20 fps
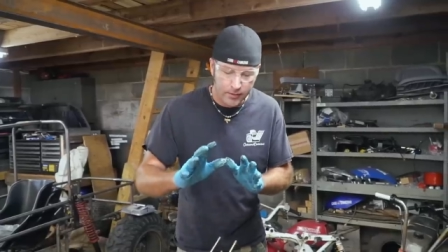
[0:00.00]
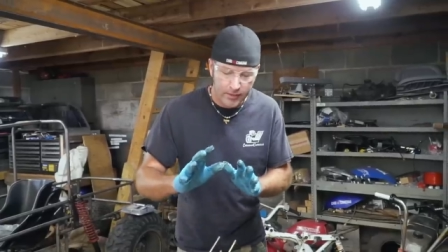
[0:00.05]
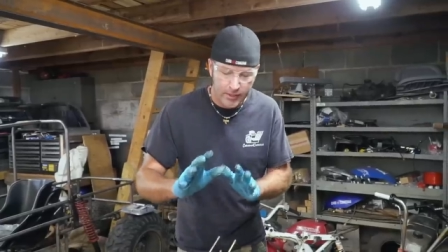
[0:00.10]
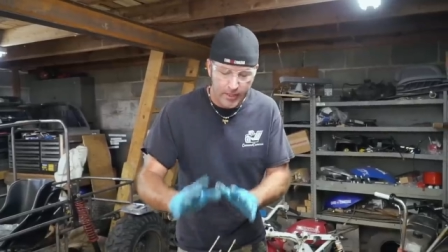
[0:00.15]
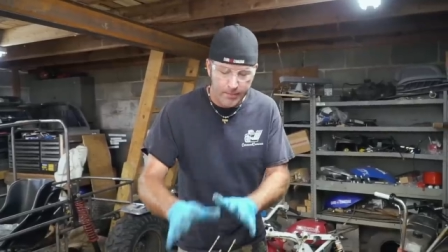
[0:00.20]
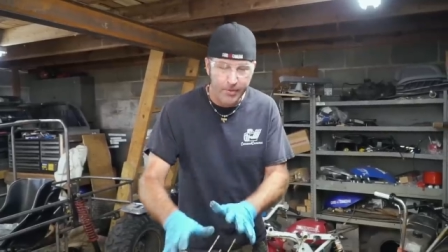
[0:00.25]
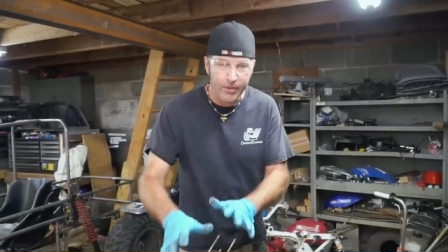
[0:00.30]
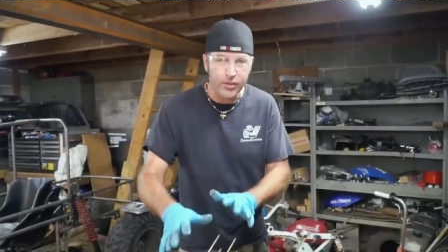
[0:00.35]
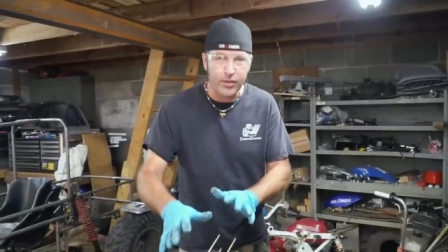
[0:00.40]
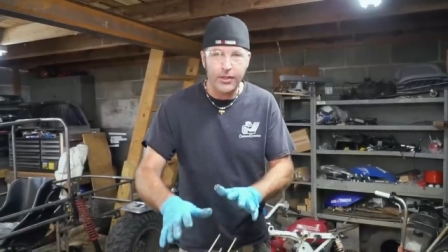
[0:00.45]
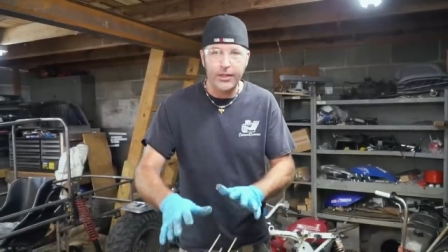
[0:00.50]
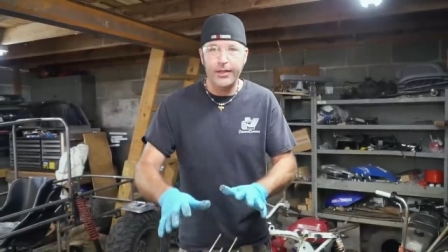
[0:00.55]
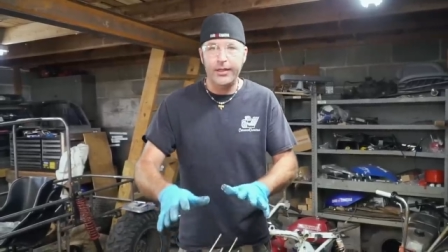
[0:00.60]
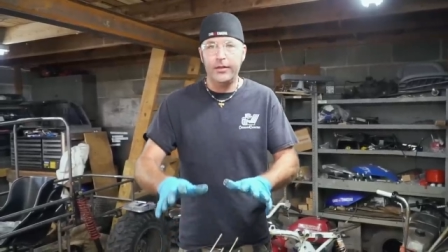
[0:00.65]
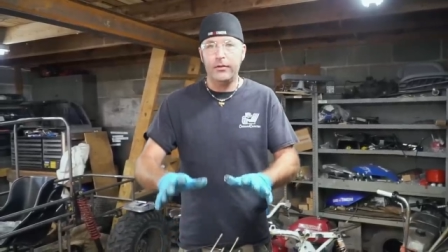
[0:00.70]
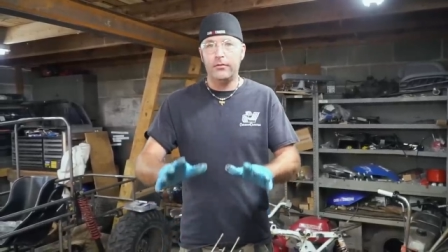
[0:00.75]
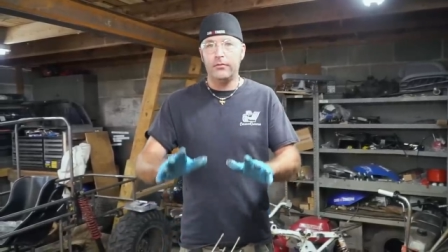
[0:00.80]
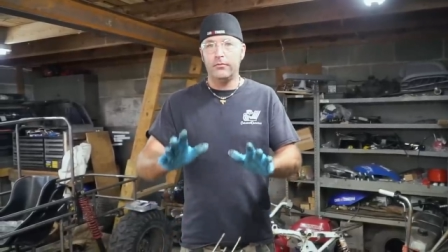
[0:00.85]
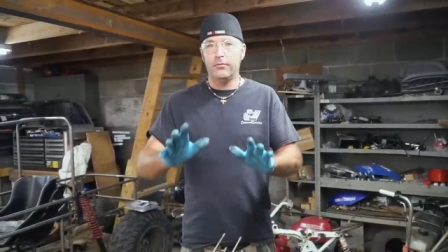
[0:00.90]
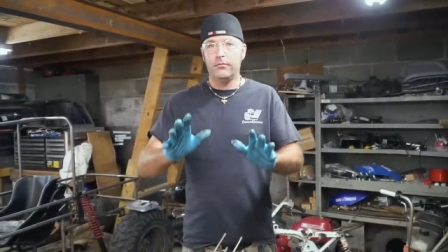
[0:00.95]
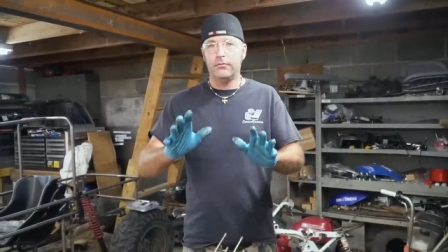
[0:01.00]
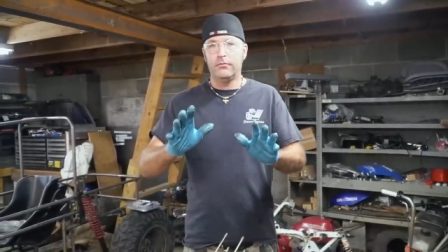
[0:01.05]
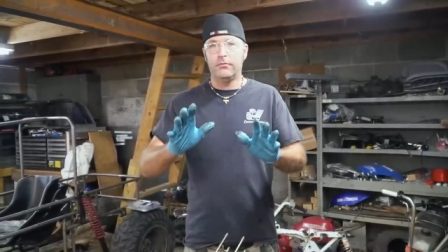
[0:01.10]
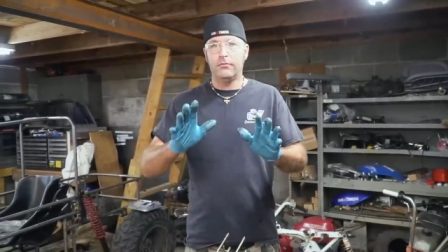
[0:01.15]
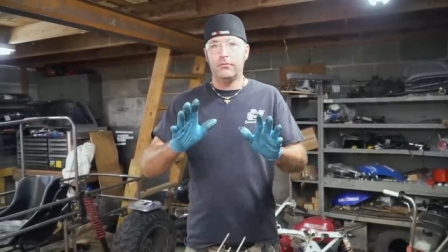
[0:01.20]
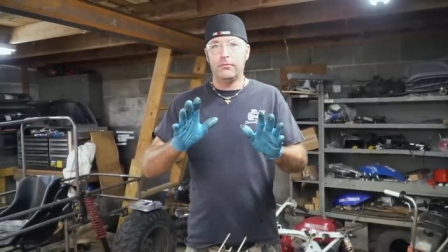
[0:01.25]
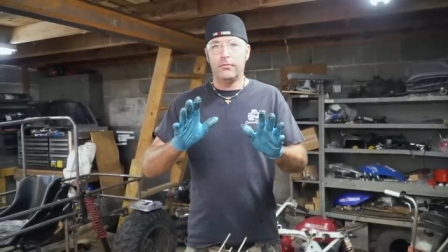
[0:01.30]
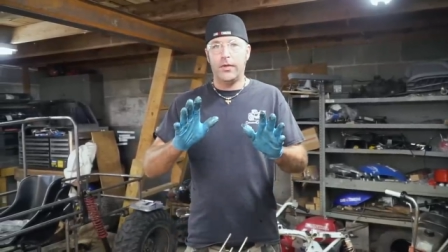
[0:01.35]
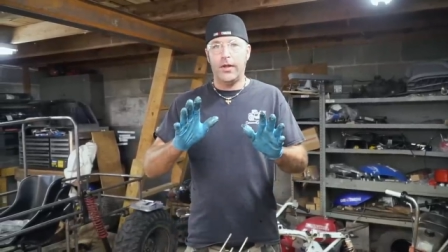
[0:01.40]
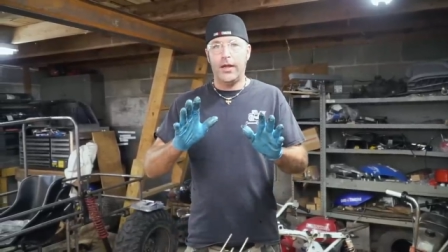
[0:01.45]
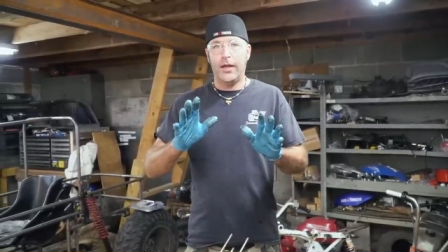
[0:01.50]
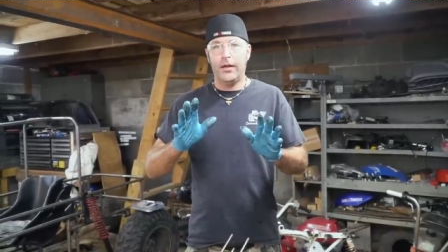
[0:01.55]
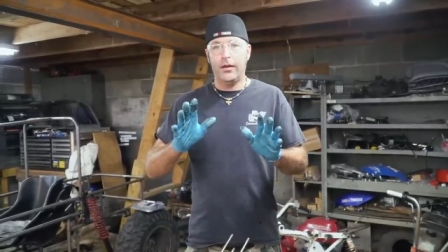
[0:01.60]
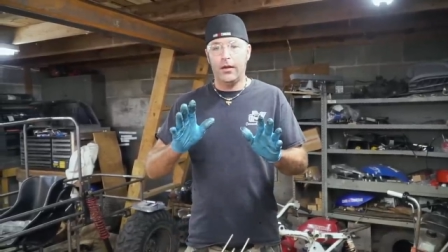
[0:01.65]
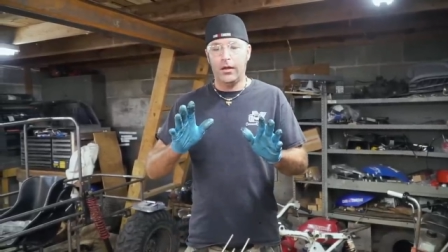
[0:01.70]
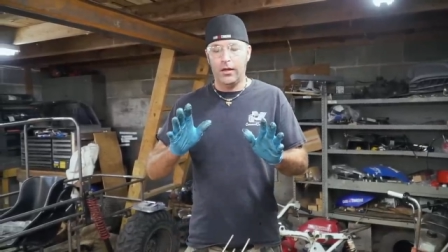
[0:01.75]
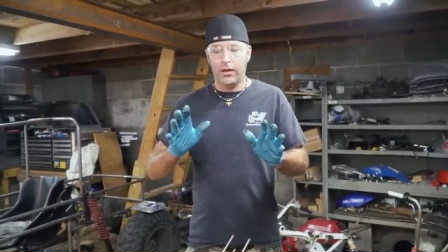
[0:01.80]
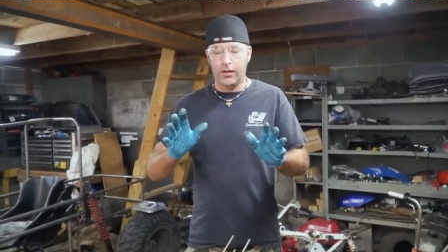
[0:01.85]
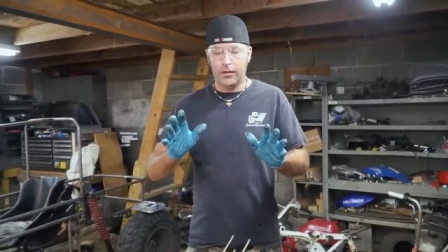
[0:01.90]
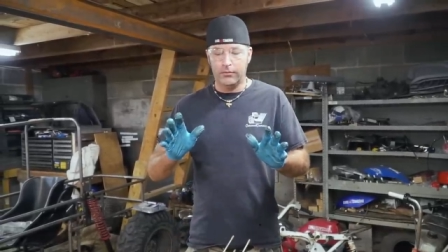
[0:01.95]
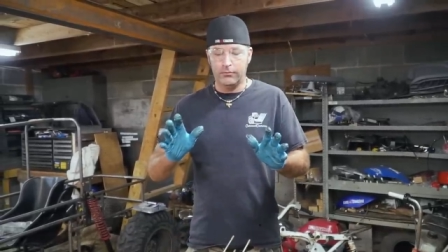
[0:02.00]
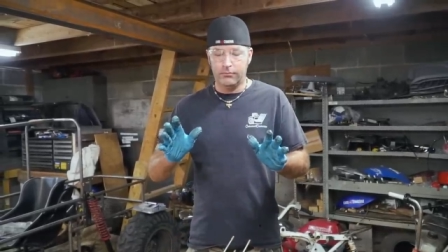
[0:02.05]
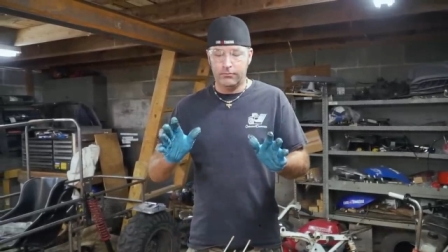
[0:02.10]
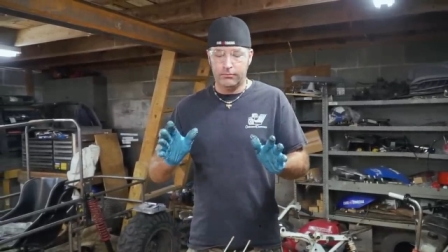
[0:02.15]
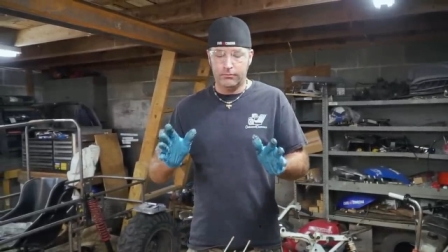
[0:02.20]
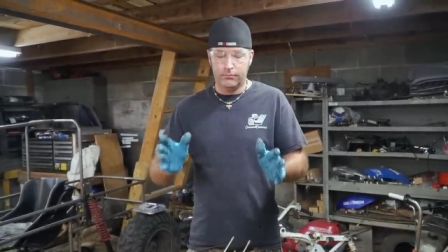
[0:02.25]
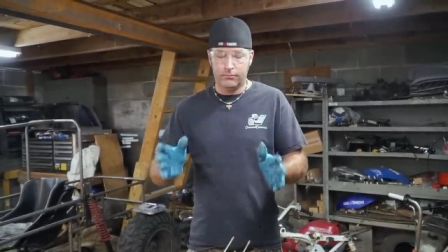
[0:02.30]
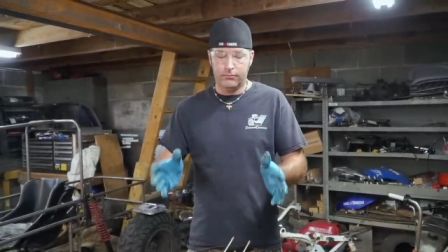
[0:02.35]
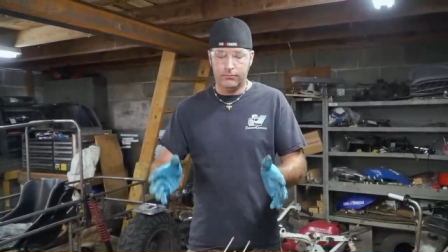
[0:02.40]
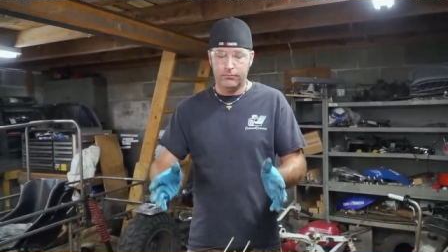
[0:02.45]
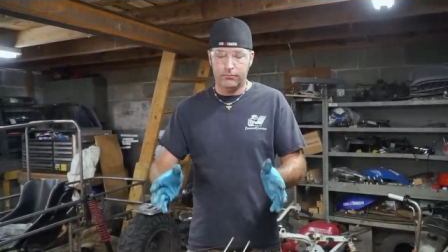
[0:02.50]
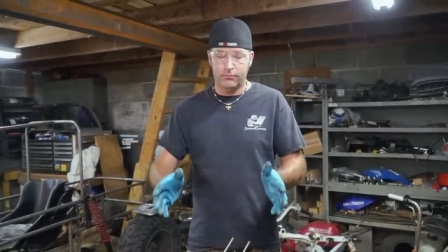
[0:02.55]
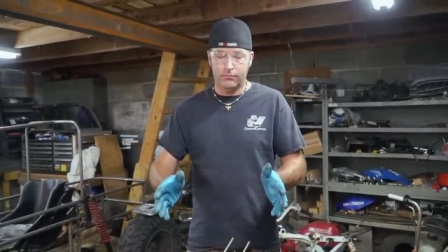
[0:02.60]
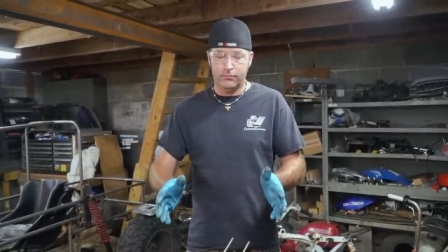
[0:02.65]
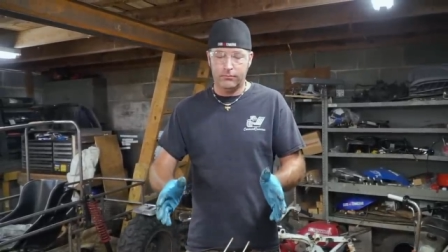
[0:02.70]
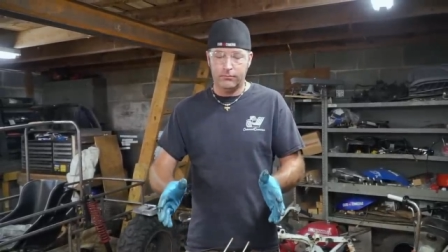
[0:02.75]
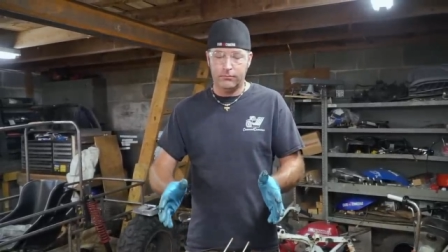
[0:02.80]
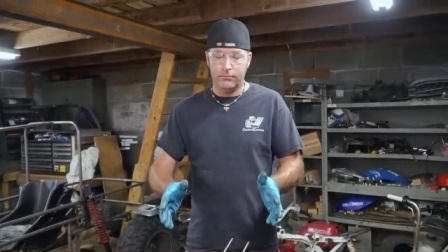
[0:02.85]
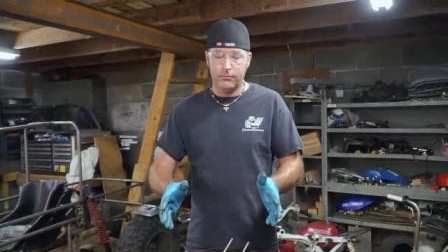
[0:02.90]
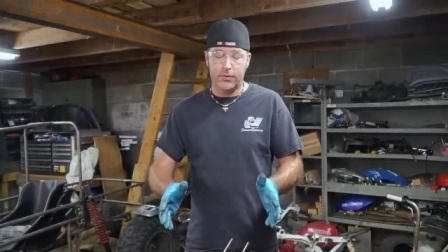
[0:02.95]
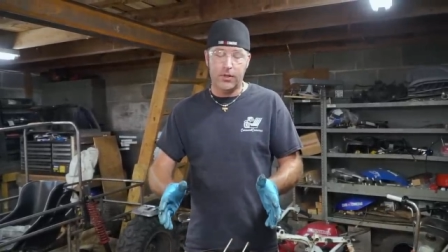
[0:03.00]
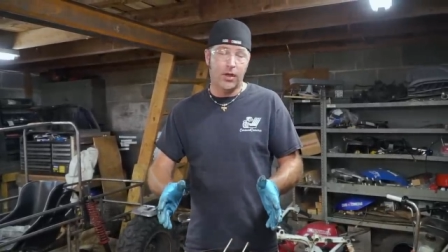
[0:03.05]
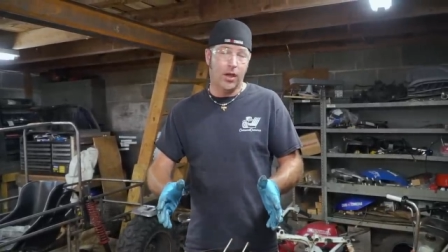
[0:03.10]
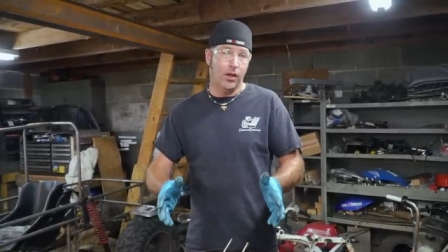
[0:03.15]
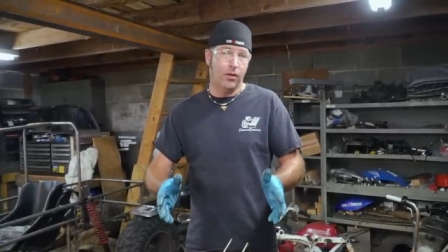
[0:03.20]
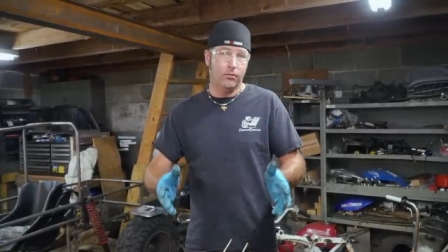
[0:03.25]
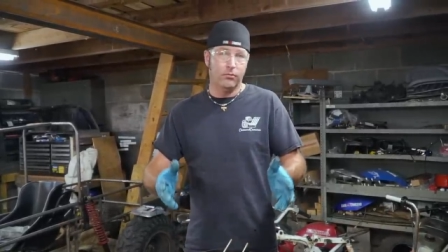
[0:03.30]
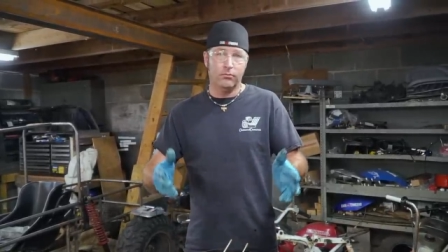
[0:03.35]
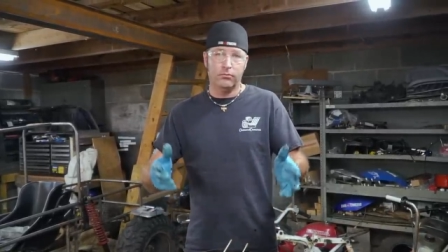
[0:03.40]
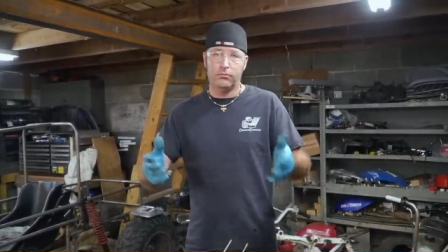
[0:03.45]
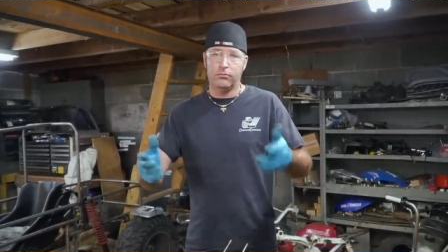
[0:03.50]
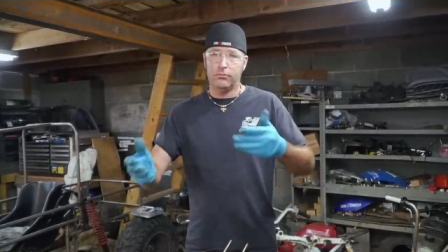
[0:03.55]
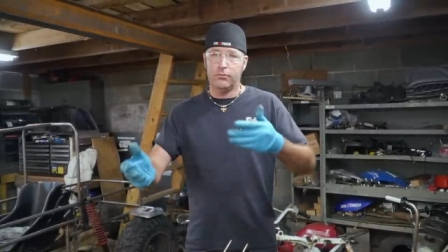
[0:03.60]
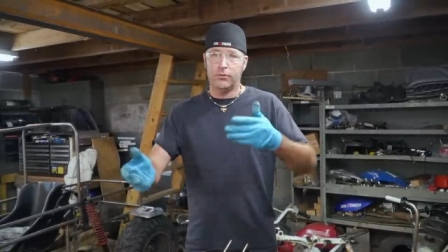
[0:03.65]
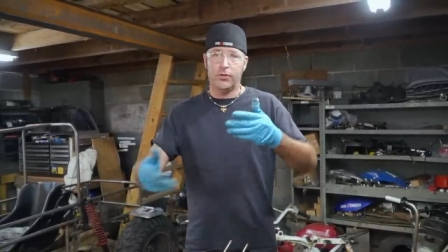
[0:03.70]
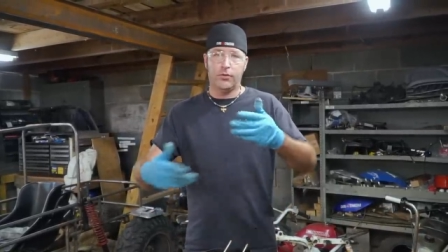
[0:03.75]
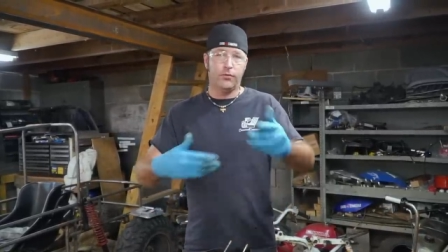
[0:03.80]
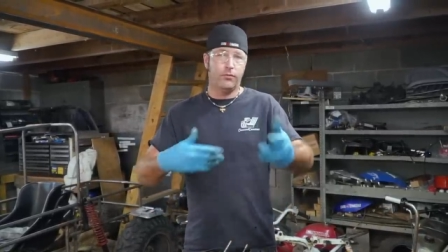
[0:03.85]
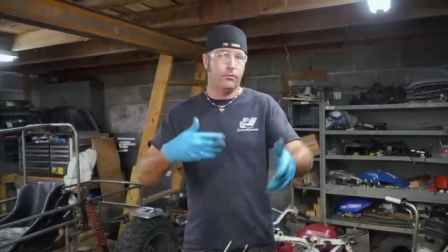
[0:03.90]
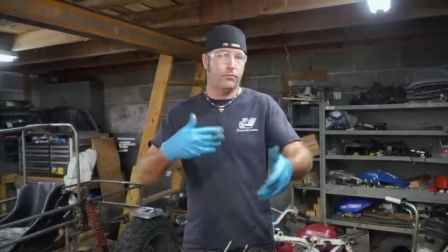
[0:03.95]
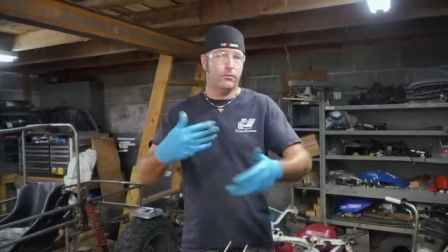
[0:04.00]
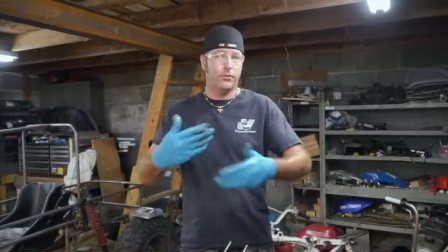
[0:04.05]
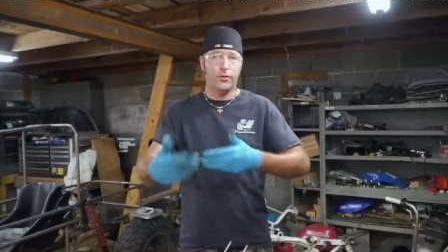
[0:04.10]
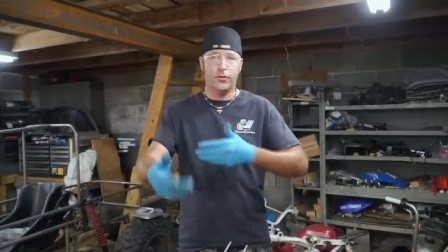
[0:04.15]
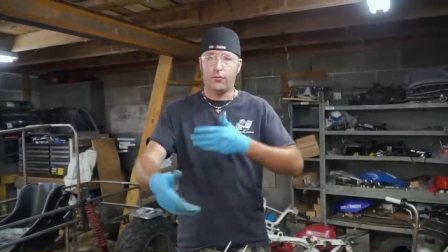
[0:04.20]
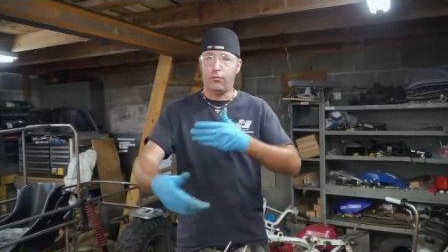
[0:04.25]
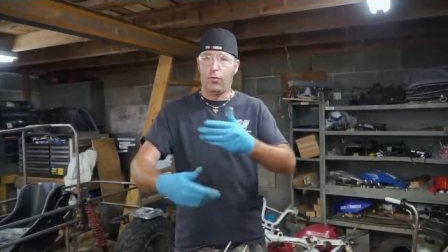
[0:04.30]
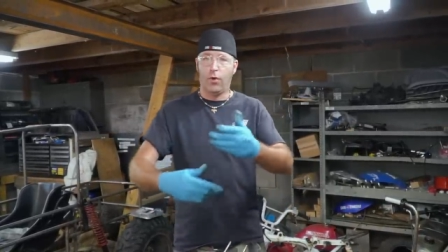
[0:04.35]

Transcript: keep it clean, and uh, you know, just just